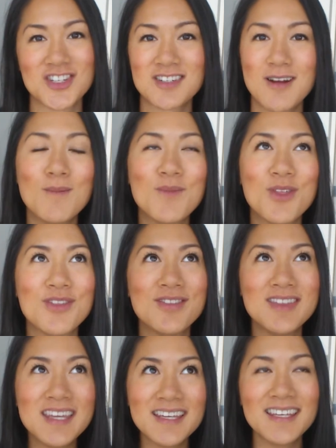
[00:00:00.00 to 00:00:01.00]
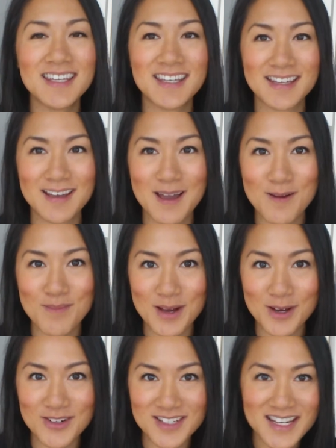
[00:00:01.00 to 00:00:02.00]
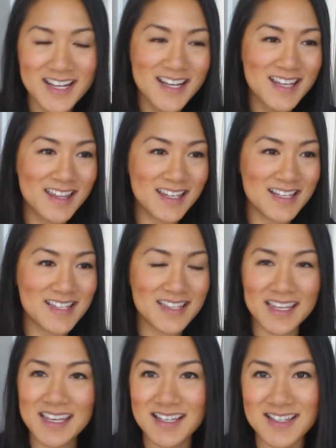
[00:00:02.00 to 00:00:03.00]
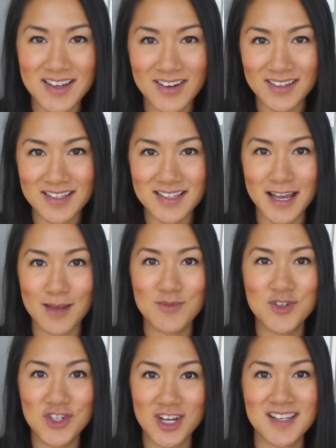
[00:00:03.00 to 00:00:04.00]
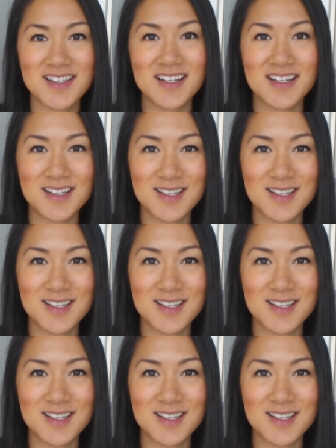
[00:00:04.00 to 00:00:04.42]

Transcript: Stop thinking about these things all the time. Just